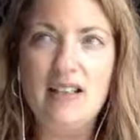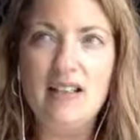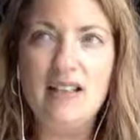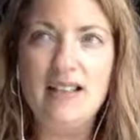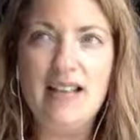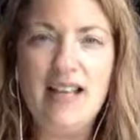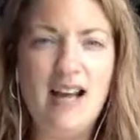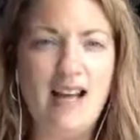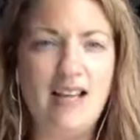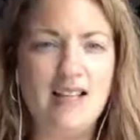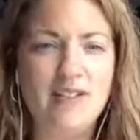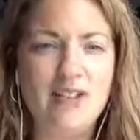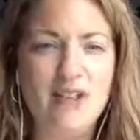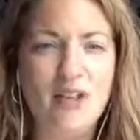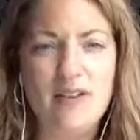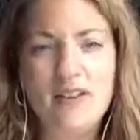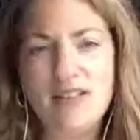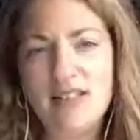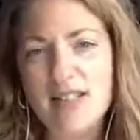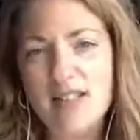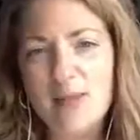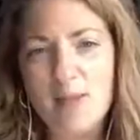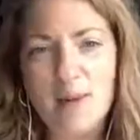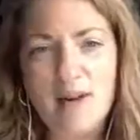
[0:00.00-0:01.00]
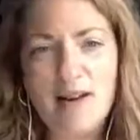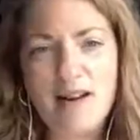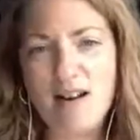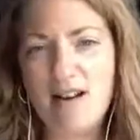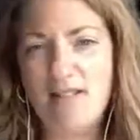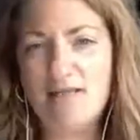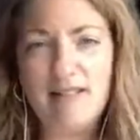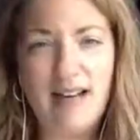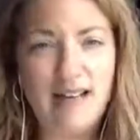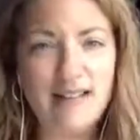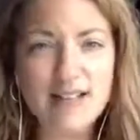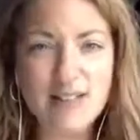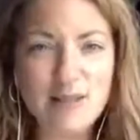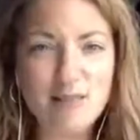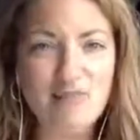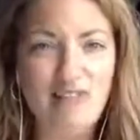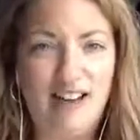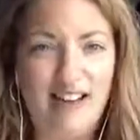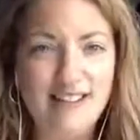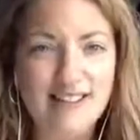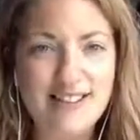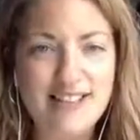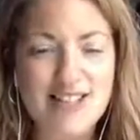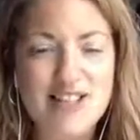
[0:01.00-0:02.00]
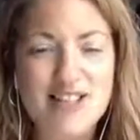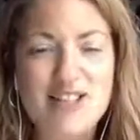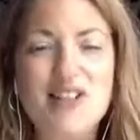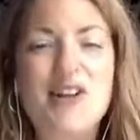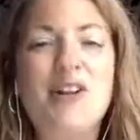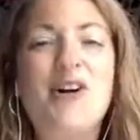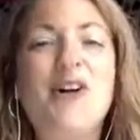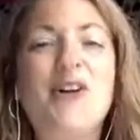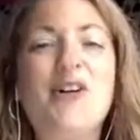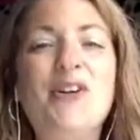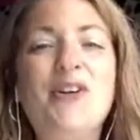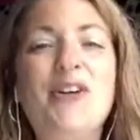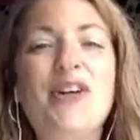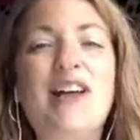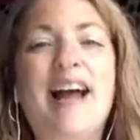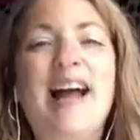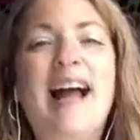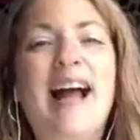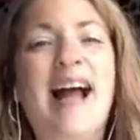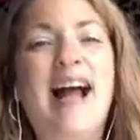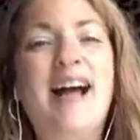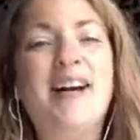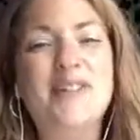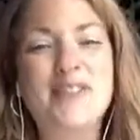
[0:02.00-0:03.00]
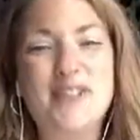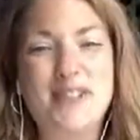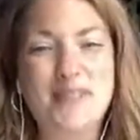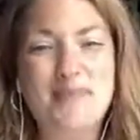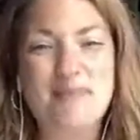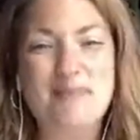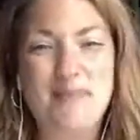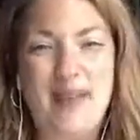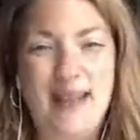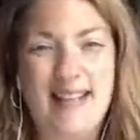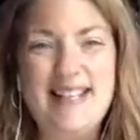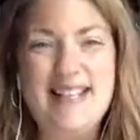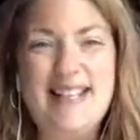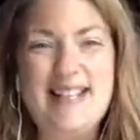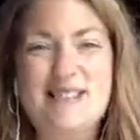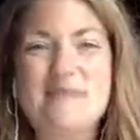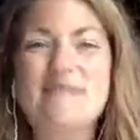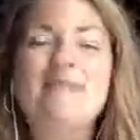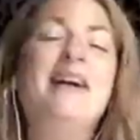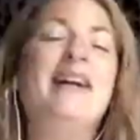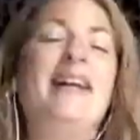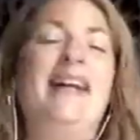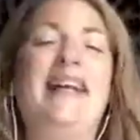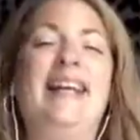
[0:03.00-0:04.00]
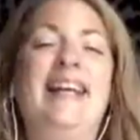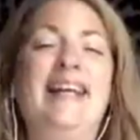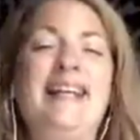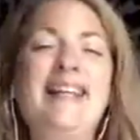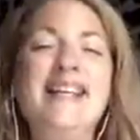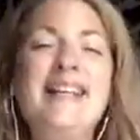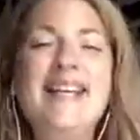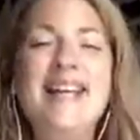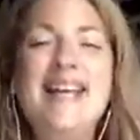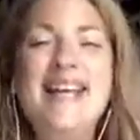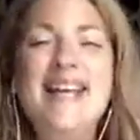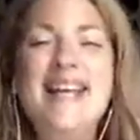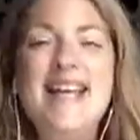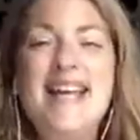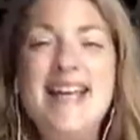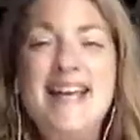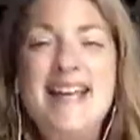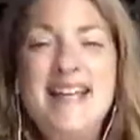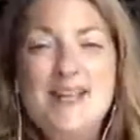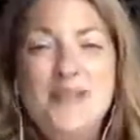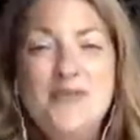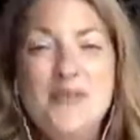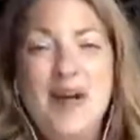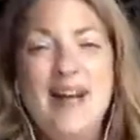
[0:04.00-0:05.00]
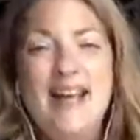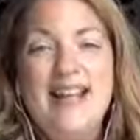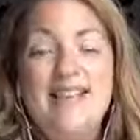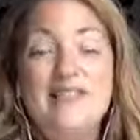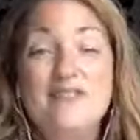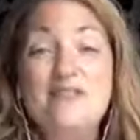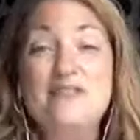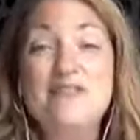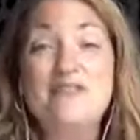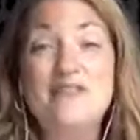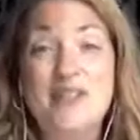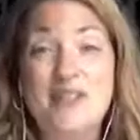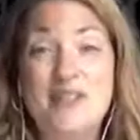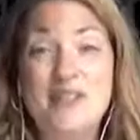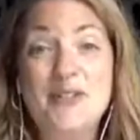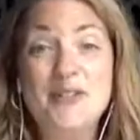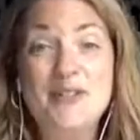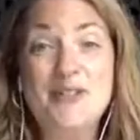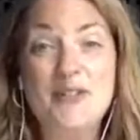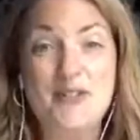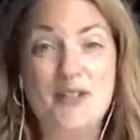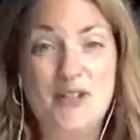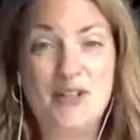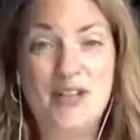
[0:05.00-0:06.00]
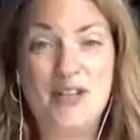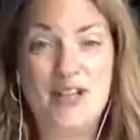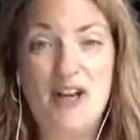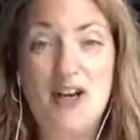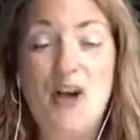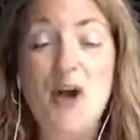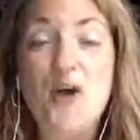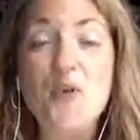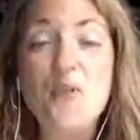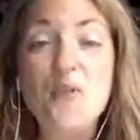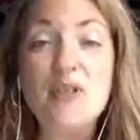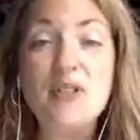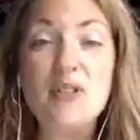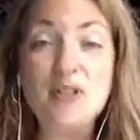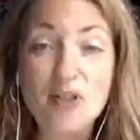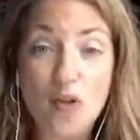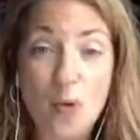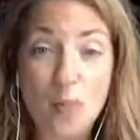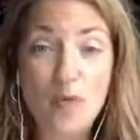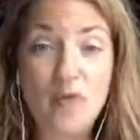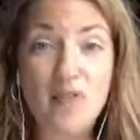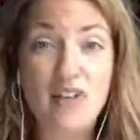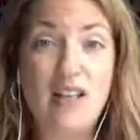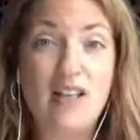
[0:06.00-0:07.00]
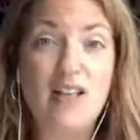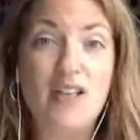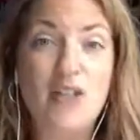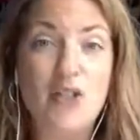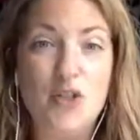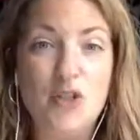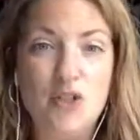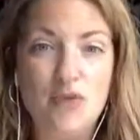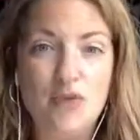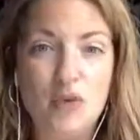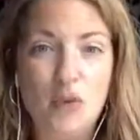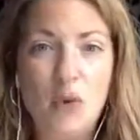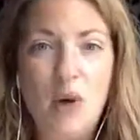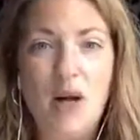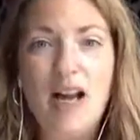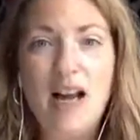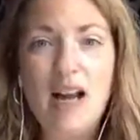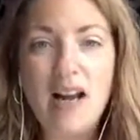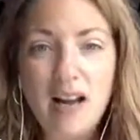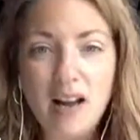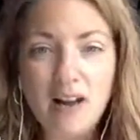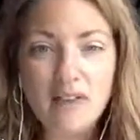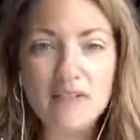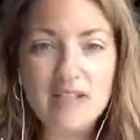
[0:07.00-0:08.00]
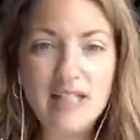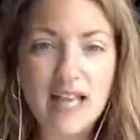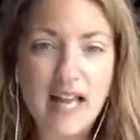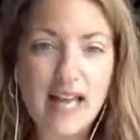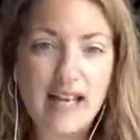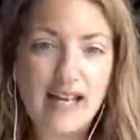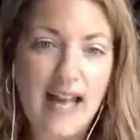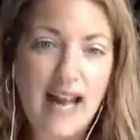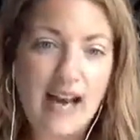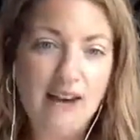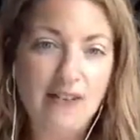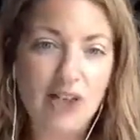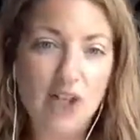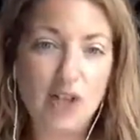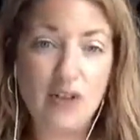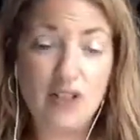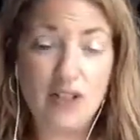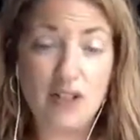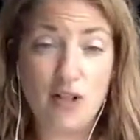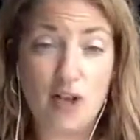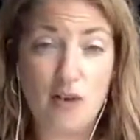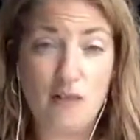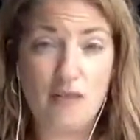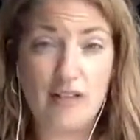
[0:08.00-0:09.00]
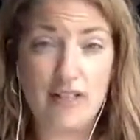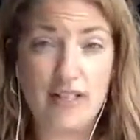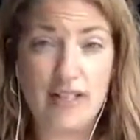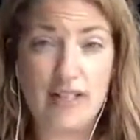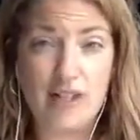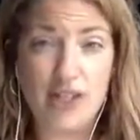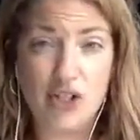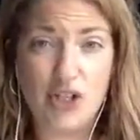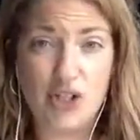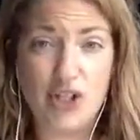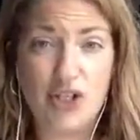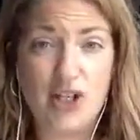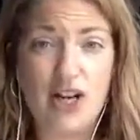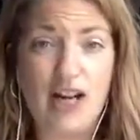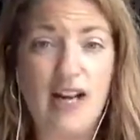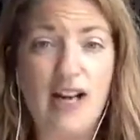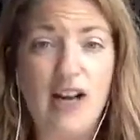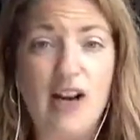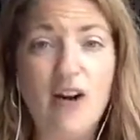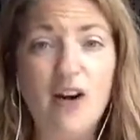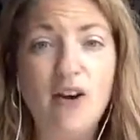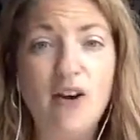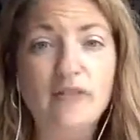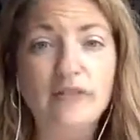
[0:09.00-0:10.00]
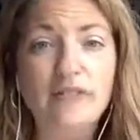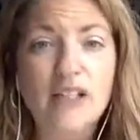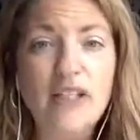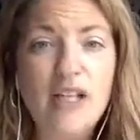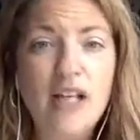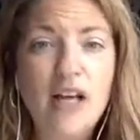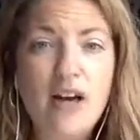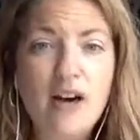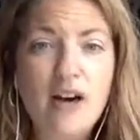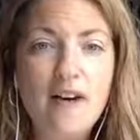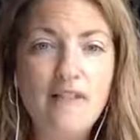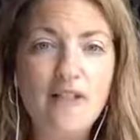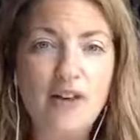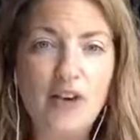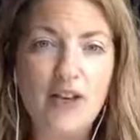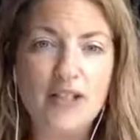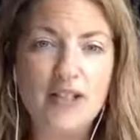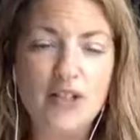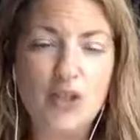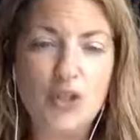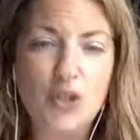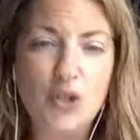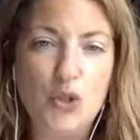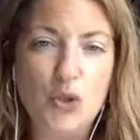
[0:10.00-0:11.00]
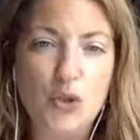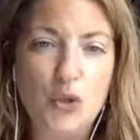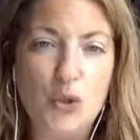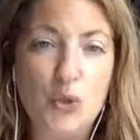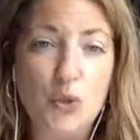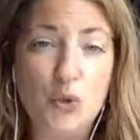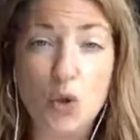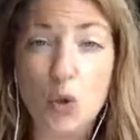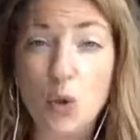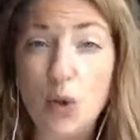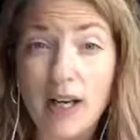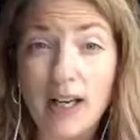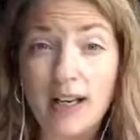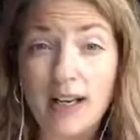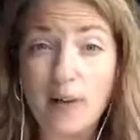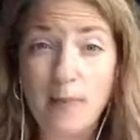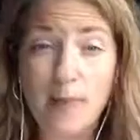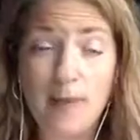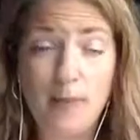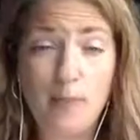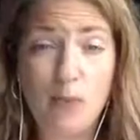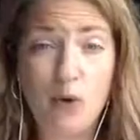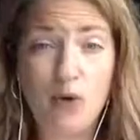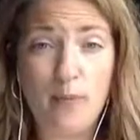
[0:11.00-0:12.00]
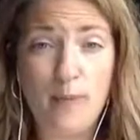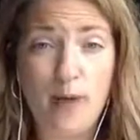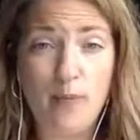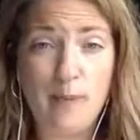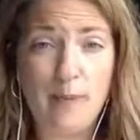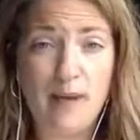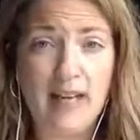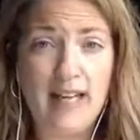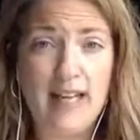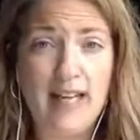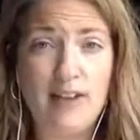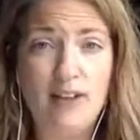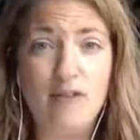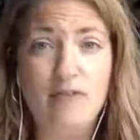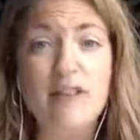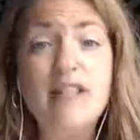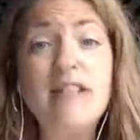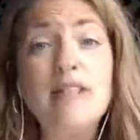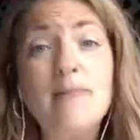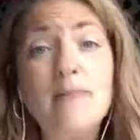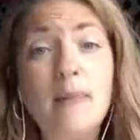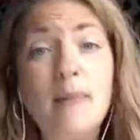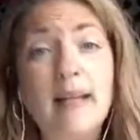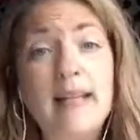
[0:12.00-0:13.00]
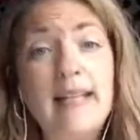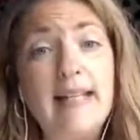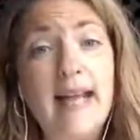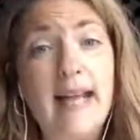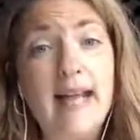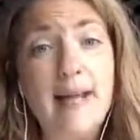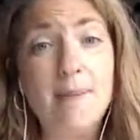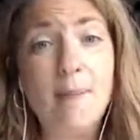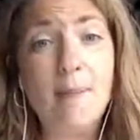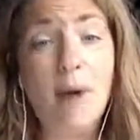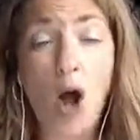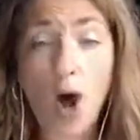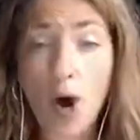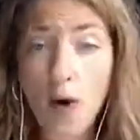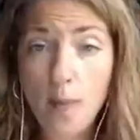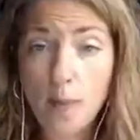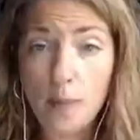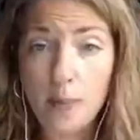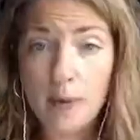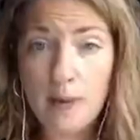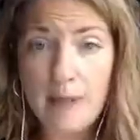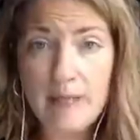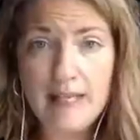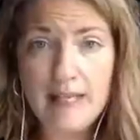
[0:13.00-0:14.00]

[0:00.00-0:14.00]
yeah, so this has been a random rant on how to make money in a way that feels good. And I hope that some of it is useful. I'd love to carry on this conversation. I'd love for us to talk a little bit more about money. The reason money came up